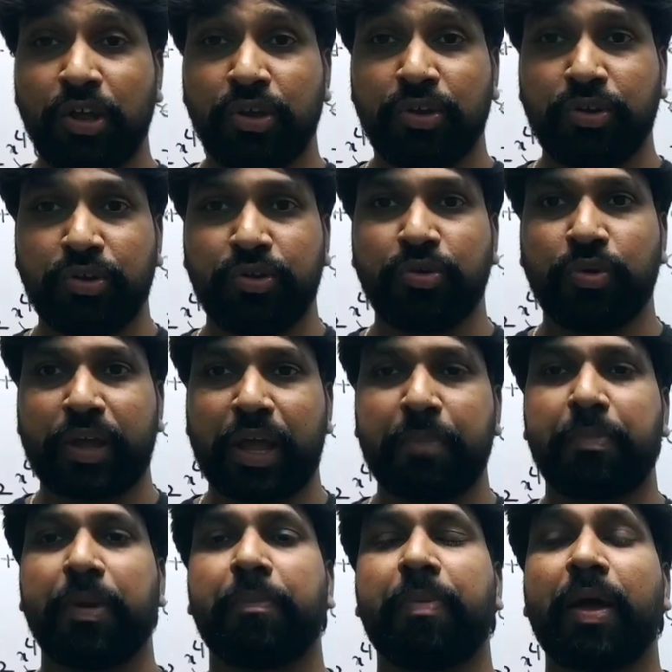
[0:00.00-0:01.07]
You can
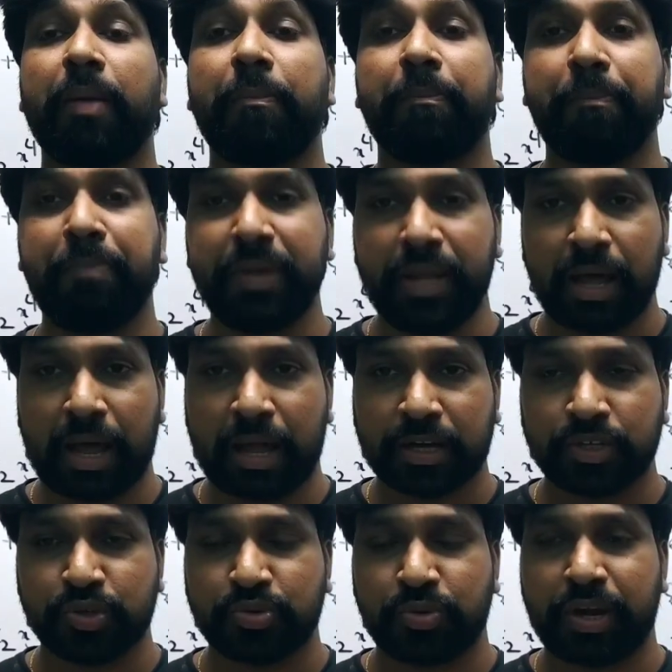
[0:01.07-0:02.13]
prepare BARCH
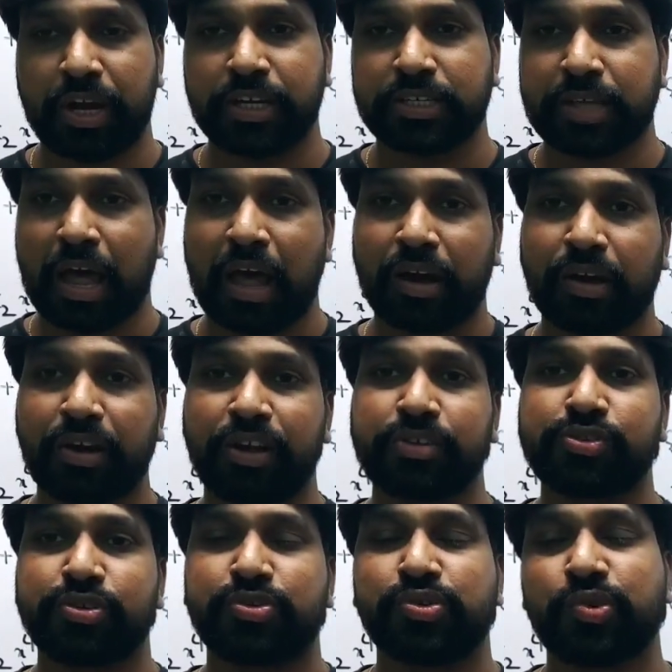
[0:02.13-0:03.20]
students, architecture
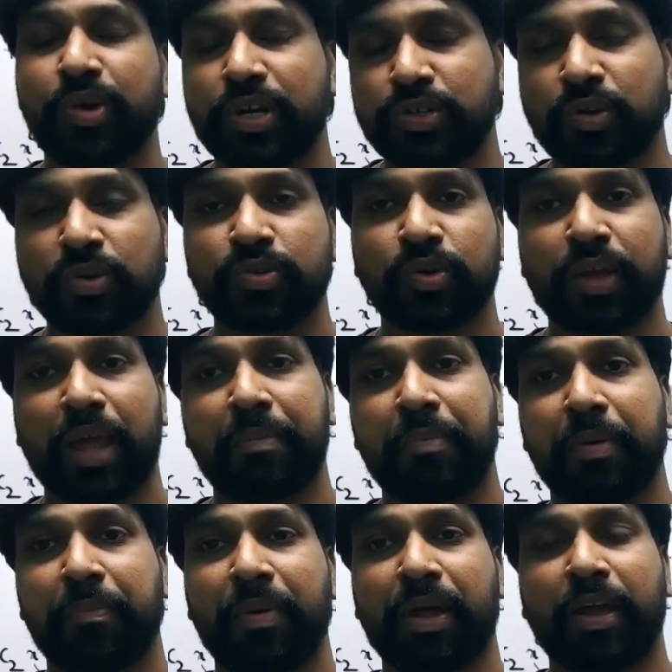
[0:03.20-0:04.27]
students also can
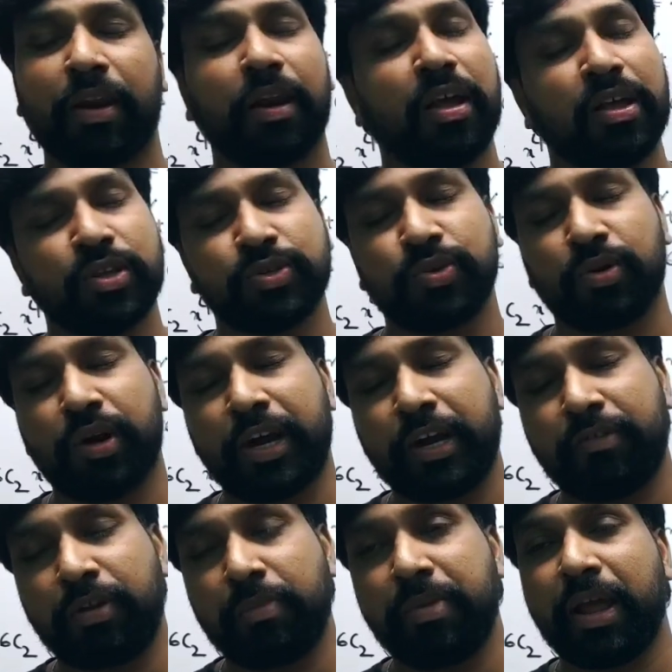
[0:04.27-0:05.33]
prepare. So it
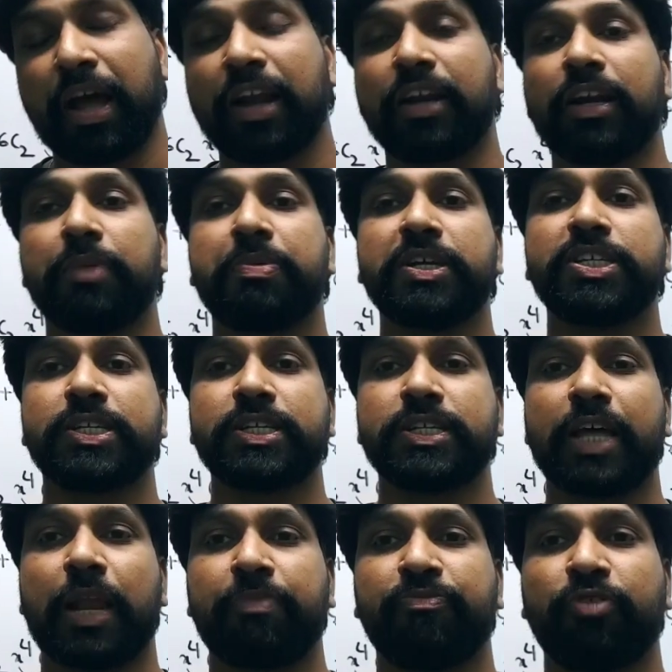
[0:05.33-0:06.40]
will be 100%
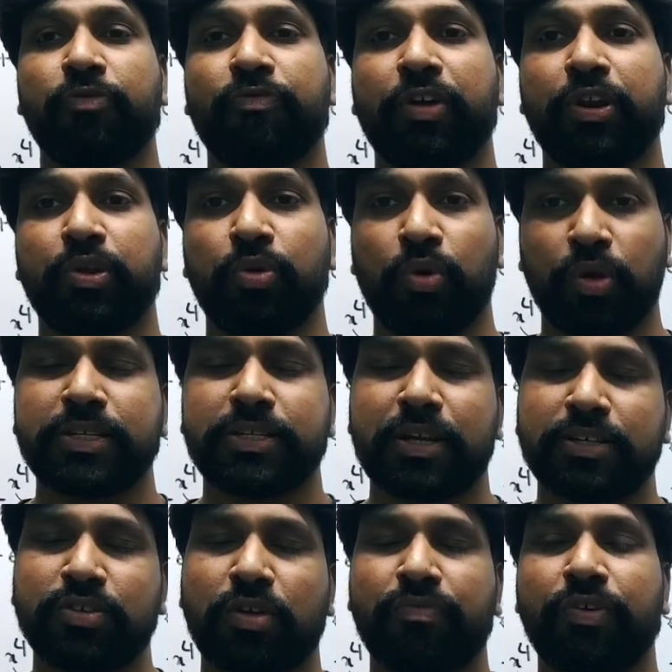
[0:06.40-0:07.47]
helpful for you also. That's
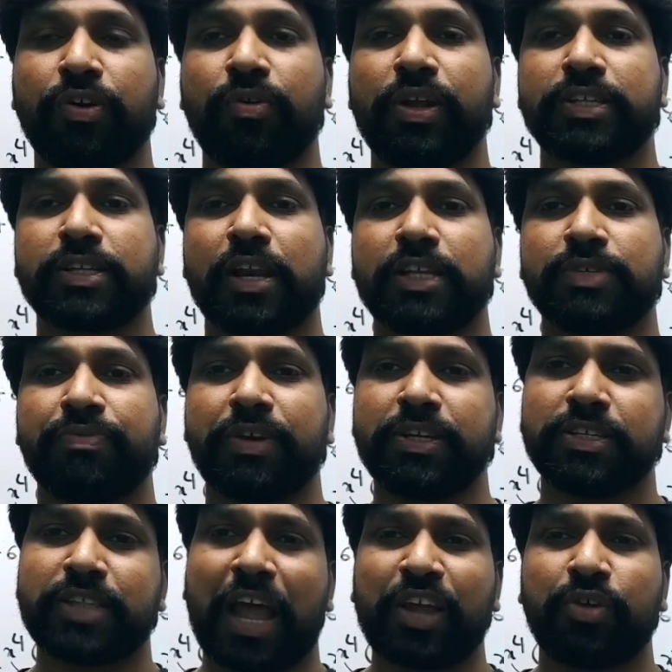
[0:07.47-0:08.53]
all for today's class, friends.
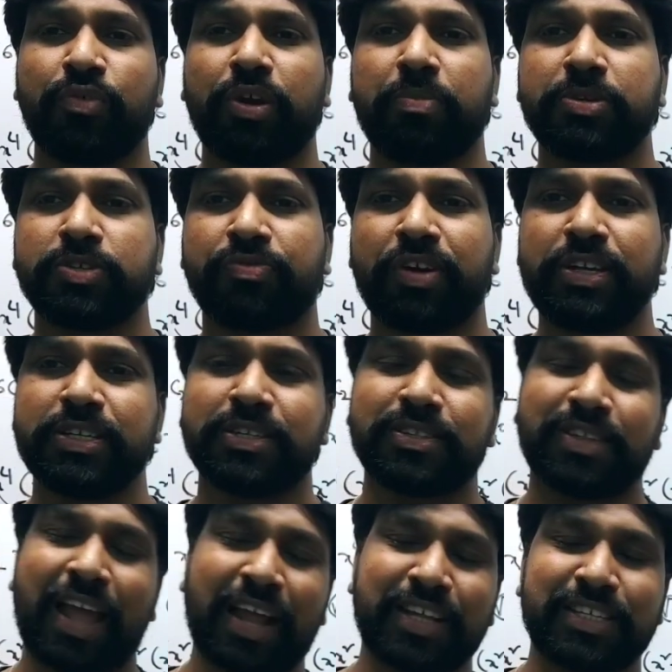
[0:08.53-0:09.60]
Thank you very much, friends.
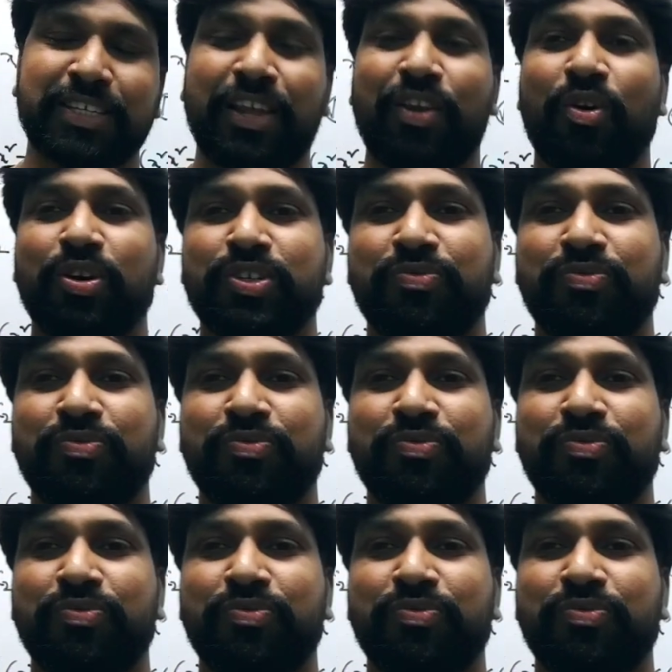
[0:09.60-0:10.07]
Thanks a lot,